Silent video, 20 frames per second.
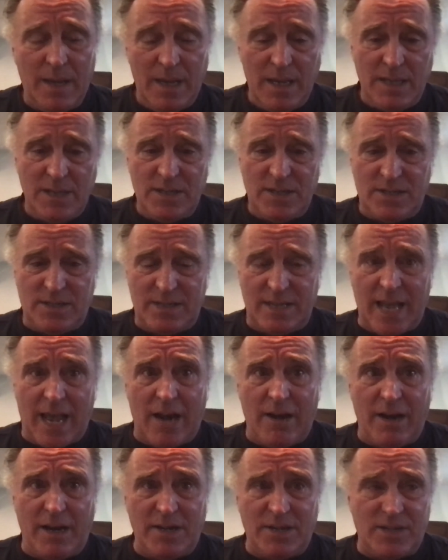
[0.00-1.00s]

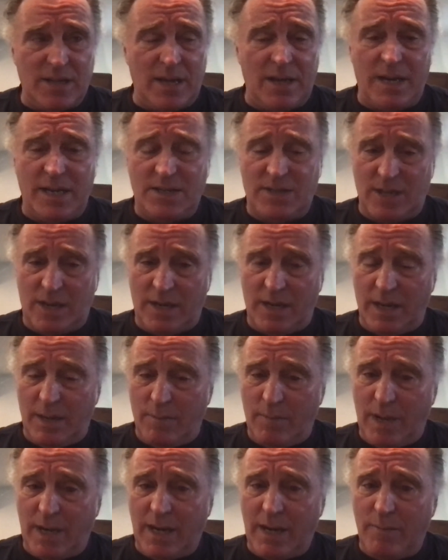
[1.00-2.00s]
Saturday to Sunday, Sunday to
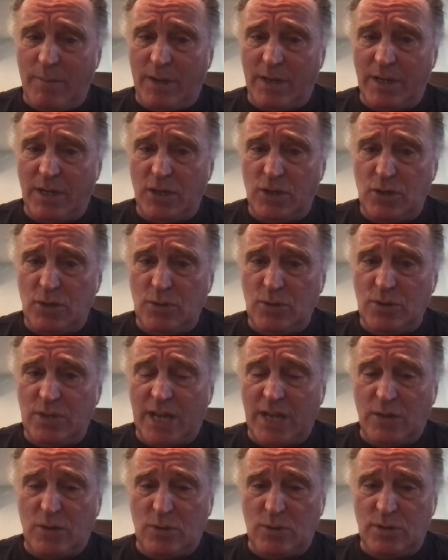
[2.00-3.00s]
Monday, Monday to Tuesday,
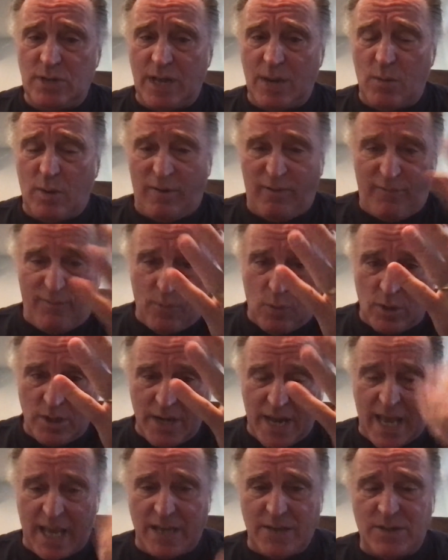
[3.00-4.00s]
Tuesday went four
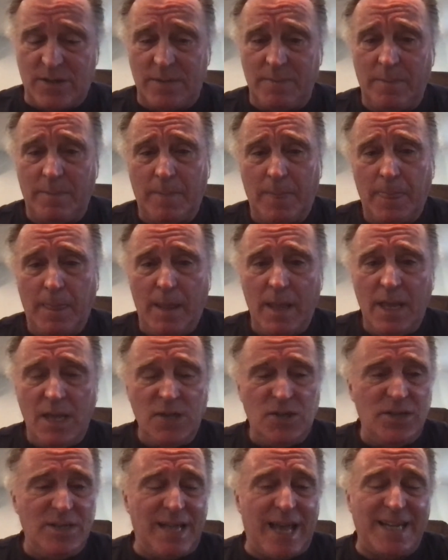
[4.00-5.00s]
days.
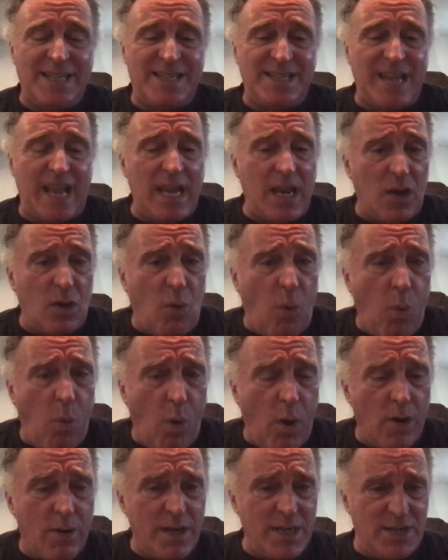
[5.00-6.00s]
She's got to stay in
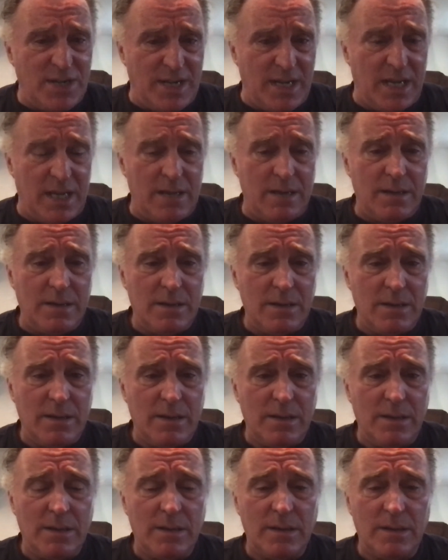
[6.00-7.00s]
quarantine
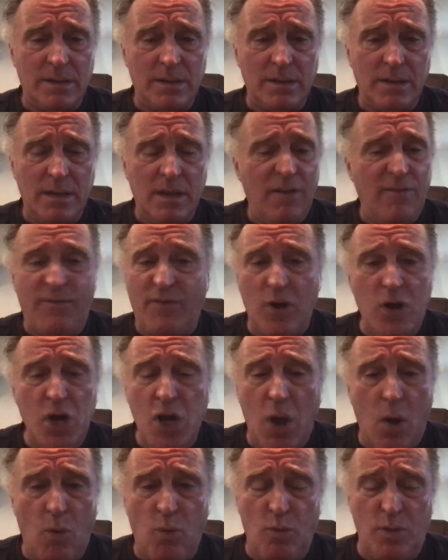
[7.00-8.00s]
for
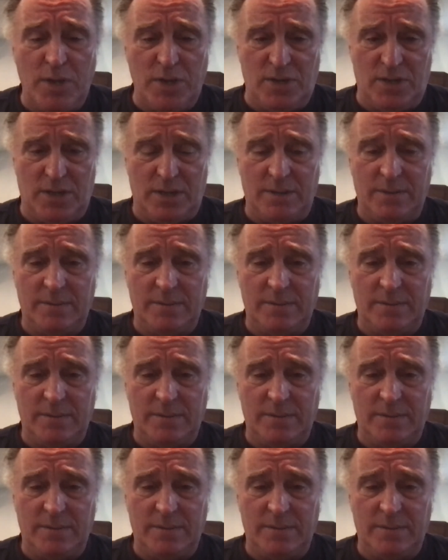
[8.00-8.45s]
no reason.